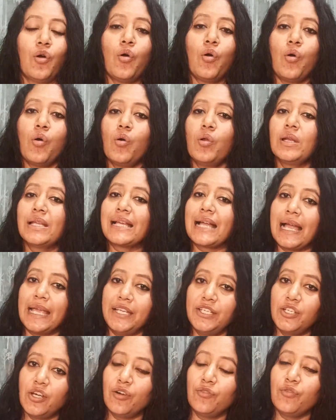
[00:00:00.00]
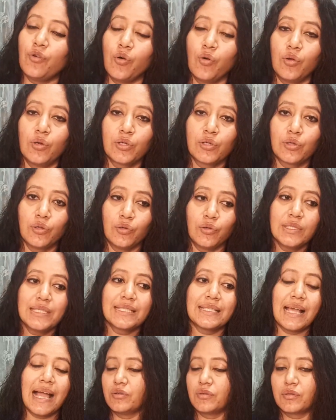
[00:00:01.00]
Old kind of old
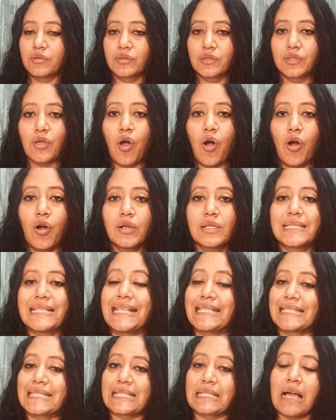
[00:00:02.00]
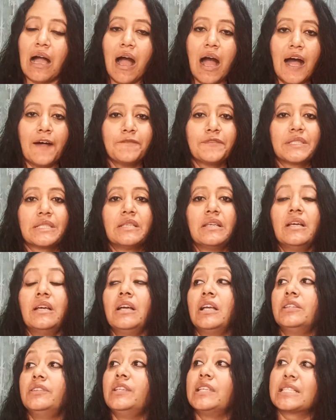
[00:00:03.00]
clothes, socks, scarves,
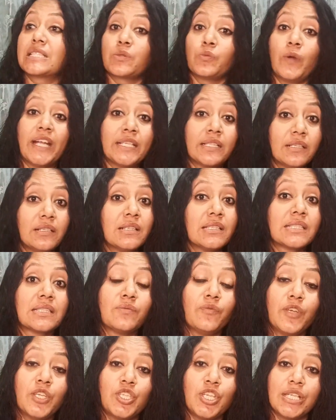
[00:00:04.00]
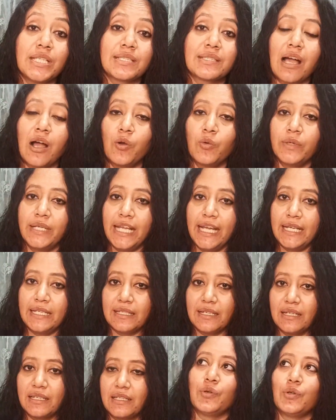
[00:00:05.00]
the sweaters which is outdated.